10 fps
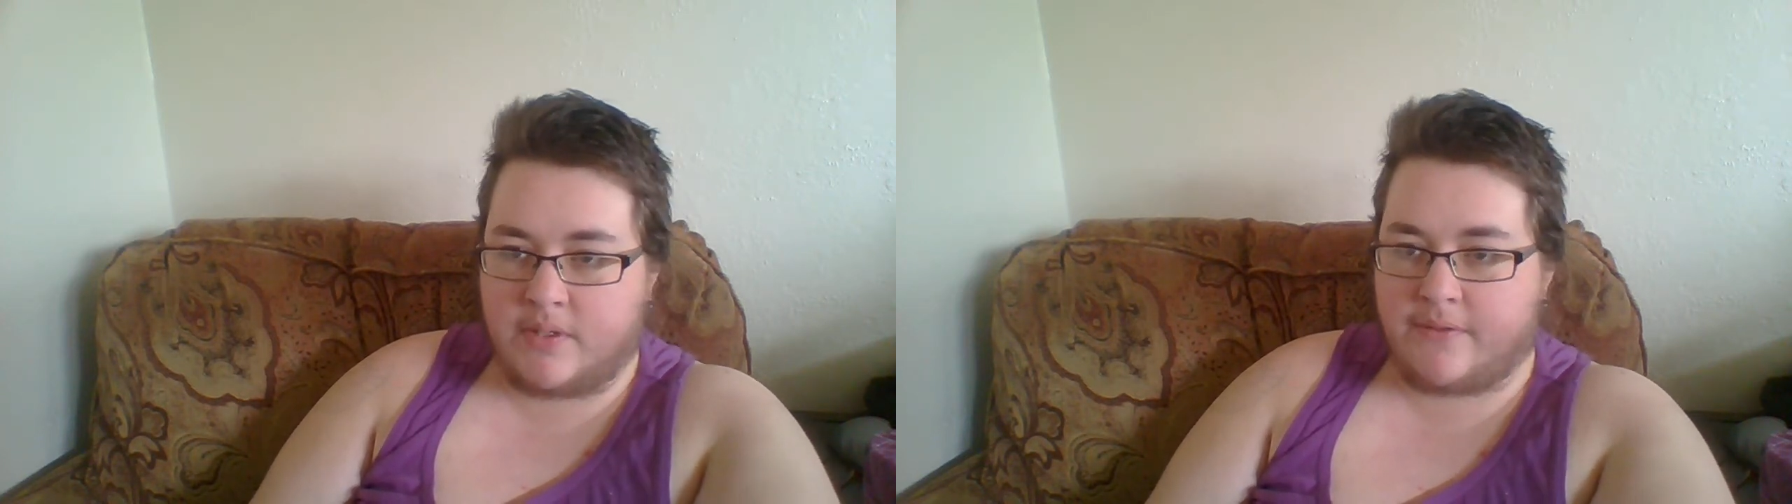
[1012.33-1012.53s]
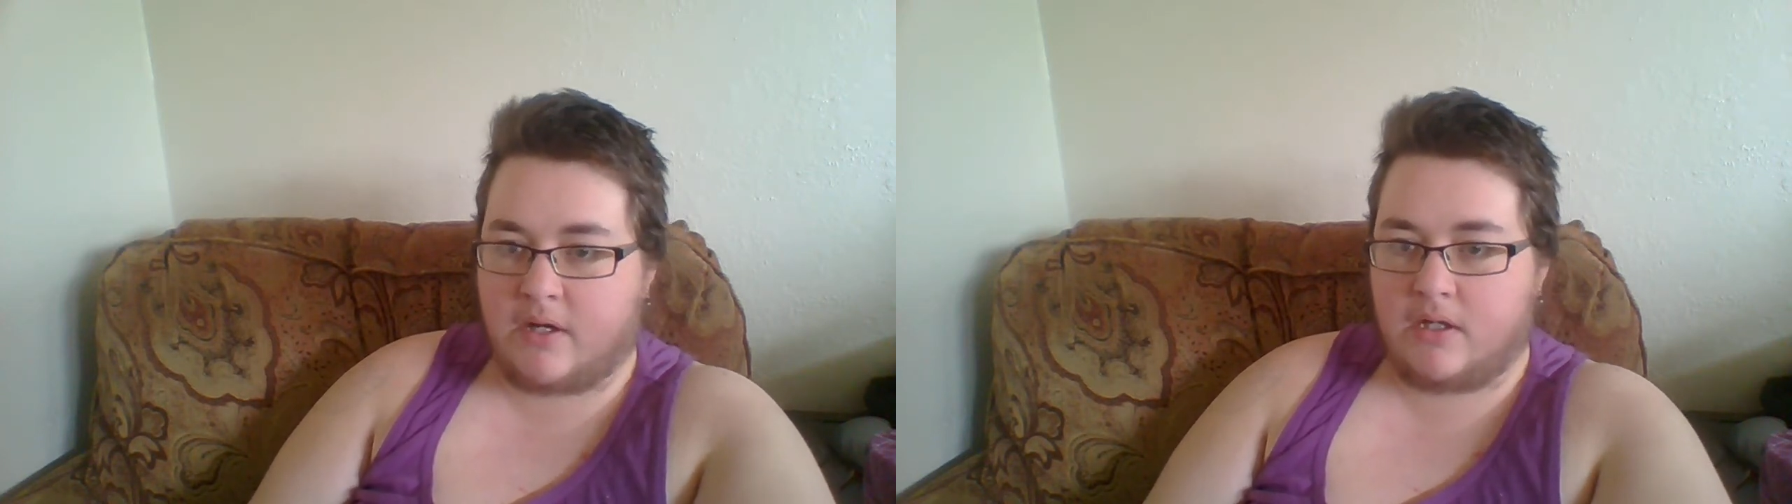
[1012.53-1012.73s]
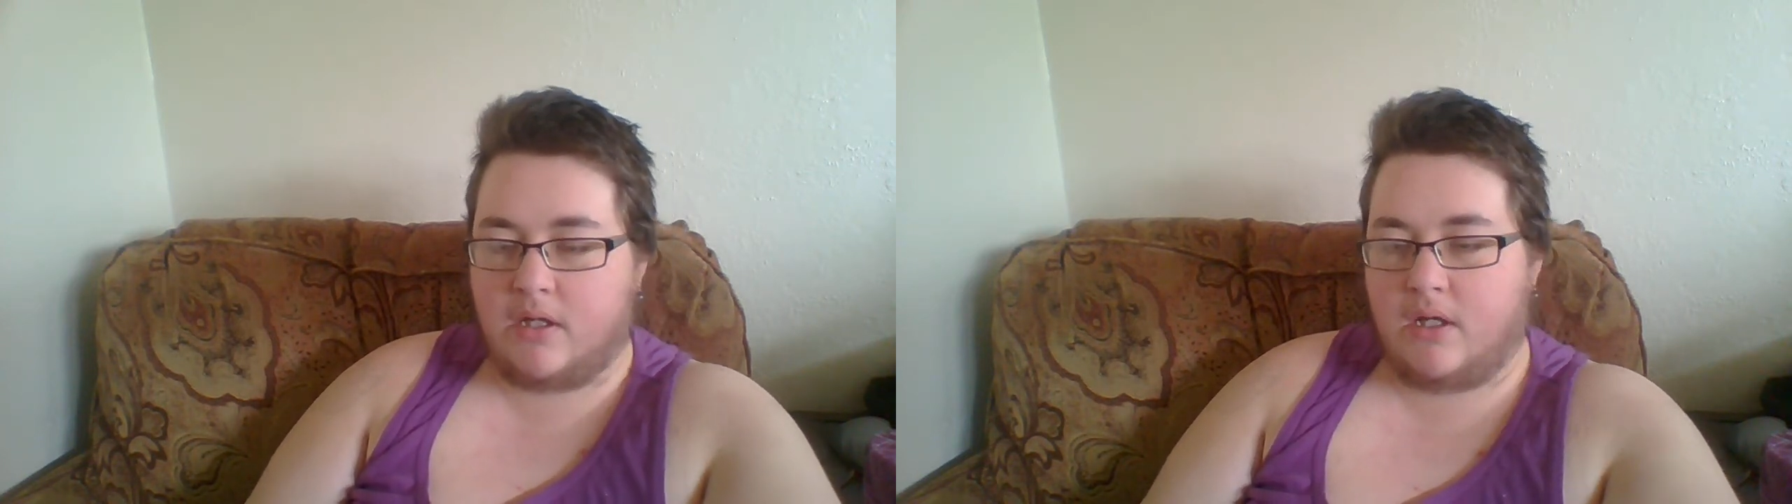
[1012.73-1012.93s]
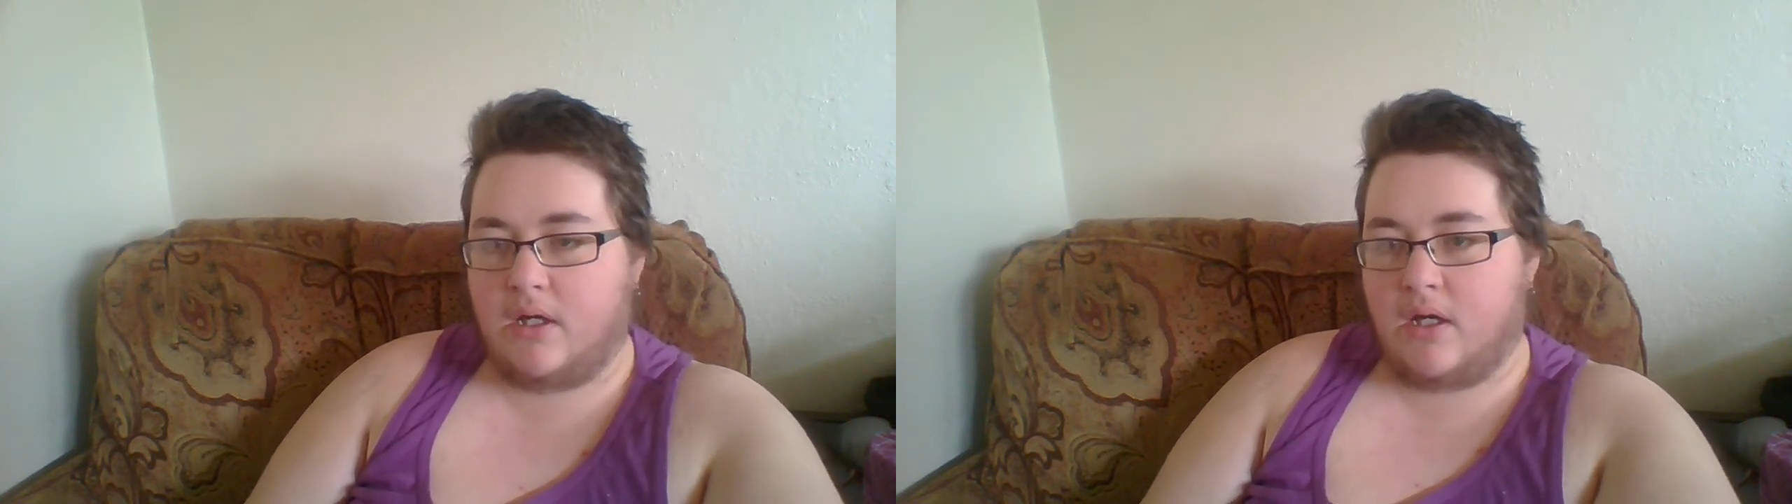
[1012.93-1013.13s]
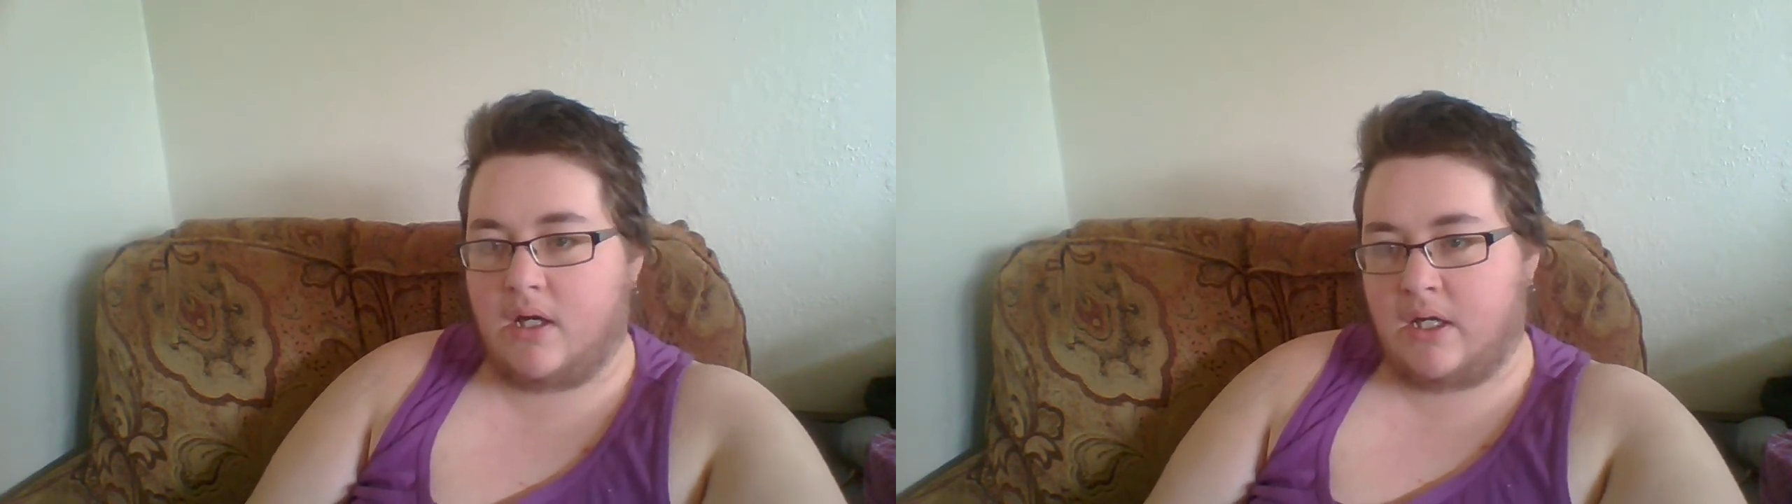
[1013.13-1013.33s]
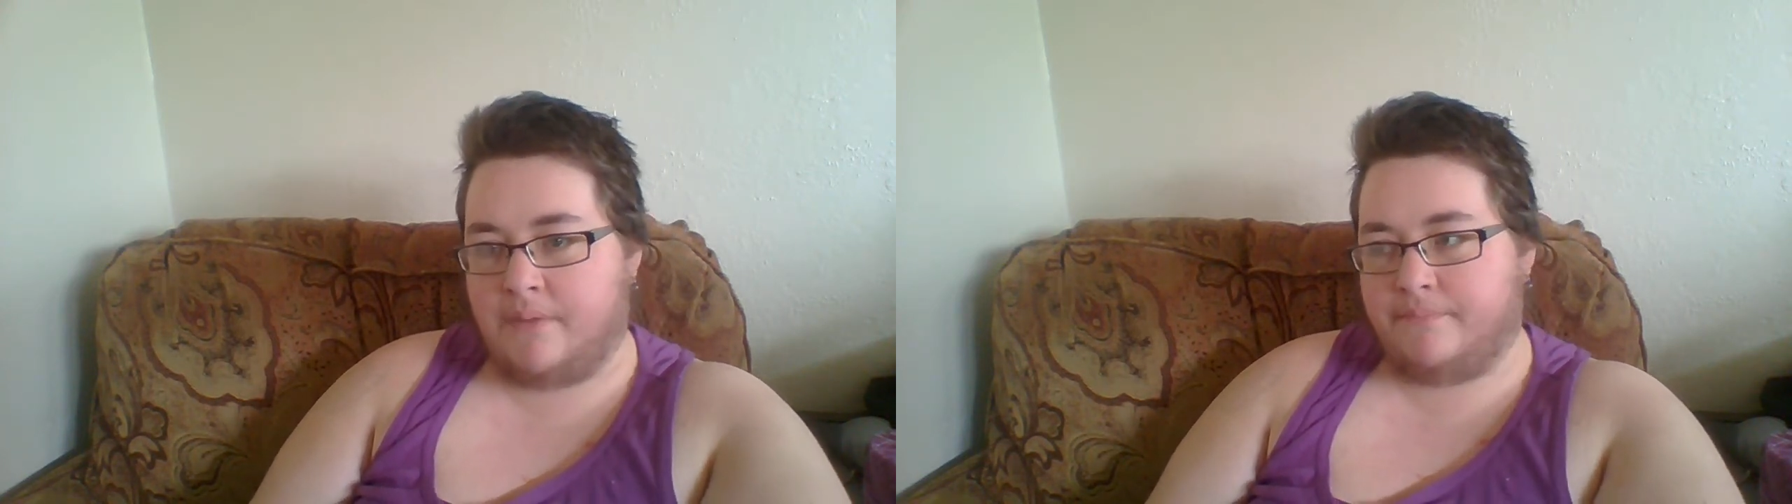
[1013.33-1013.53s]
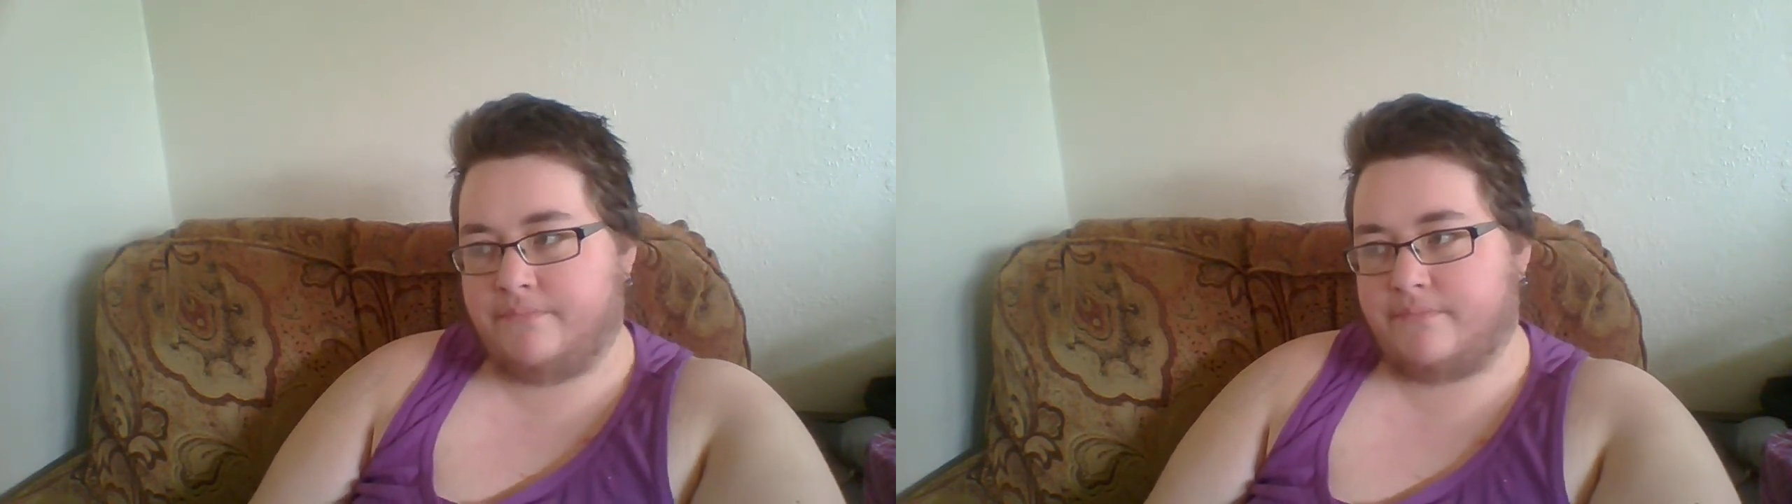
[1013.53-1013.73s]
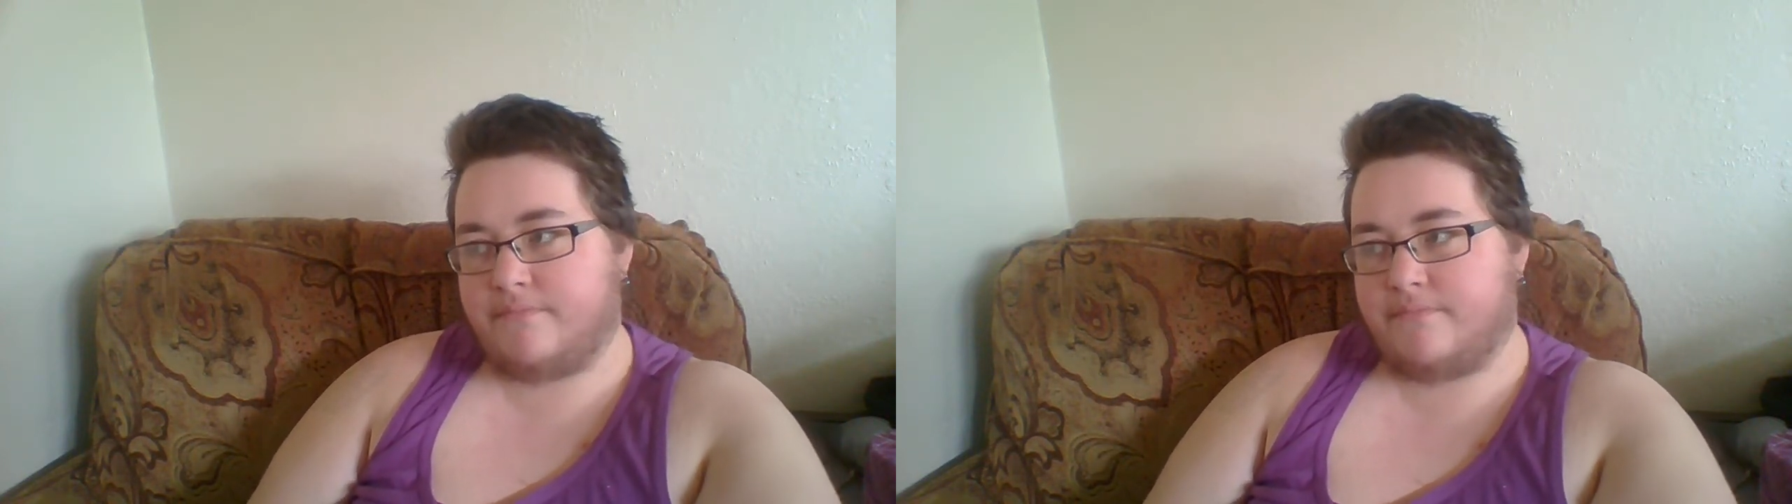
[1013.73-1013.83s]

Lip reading: either. Um,